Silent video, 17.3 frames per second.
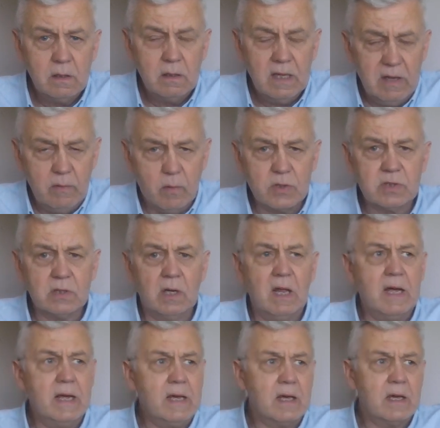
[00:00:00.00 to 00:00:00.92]
It wasn't
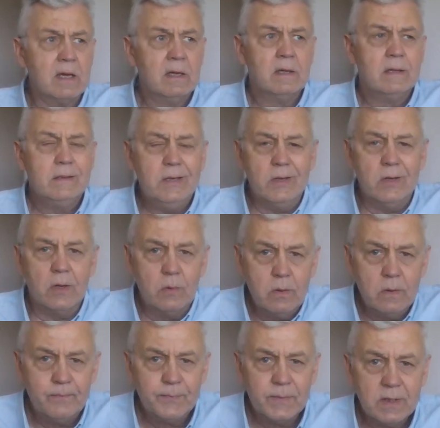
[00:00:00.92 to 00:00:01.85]
like, you
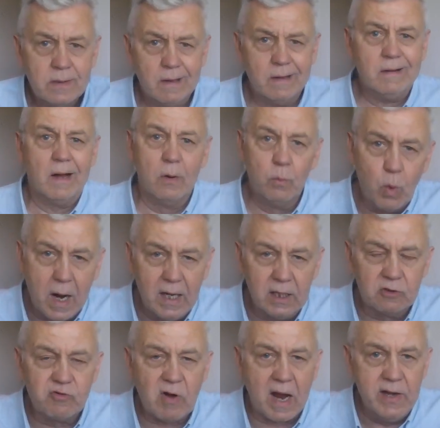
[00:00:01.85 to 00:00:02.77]
know, a
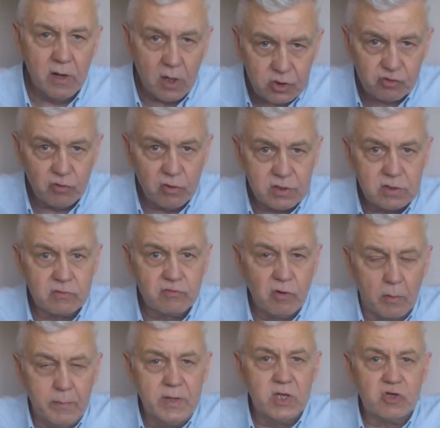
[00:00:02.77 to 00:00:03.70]
wild rhinoceros
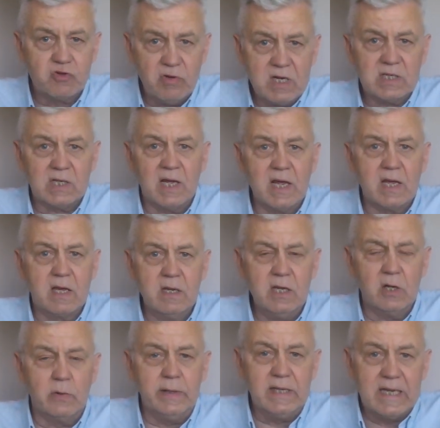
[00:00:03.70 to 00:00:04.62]
roaming the streets like,
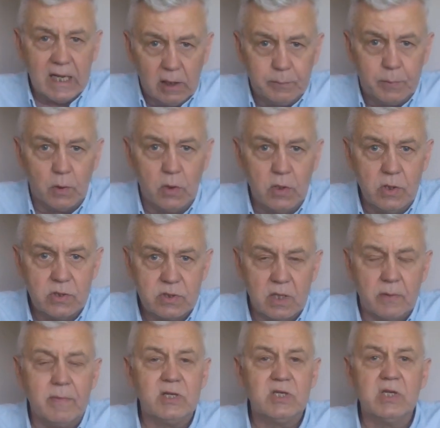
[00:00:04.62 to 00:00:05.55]
you know, in Del Boy's
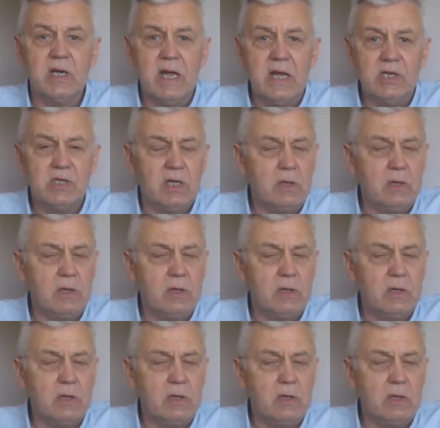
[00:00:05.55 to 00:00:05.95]
imagination.